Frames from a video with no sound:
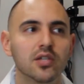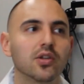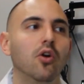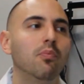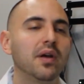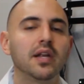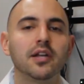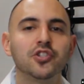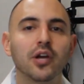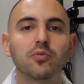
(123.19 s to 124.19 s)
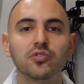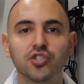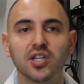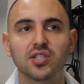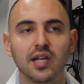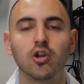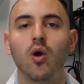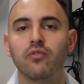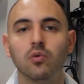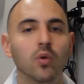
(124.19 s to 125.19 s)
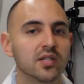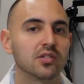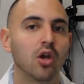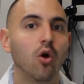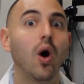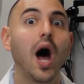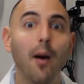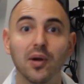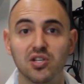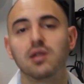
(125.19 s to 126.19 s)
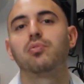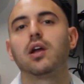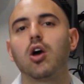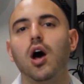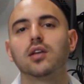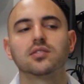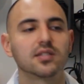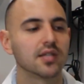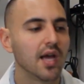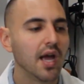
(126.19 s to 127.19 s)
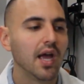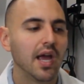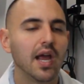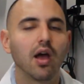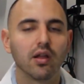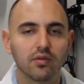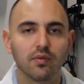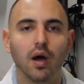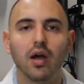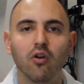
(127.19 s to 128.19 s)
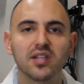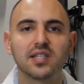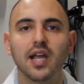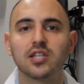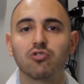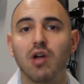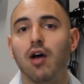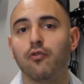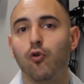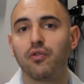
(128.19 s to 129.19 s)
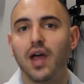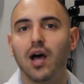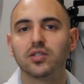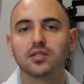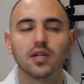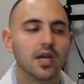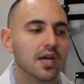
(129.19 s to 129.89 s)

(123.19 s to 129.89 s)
So, but in a general gist, I know everyone wants to know how much an implant costs. Let's say it's around $4,000.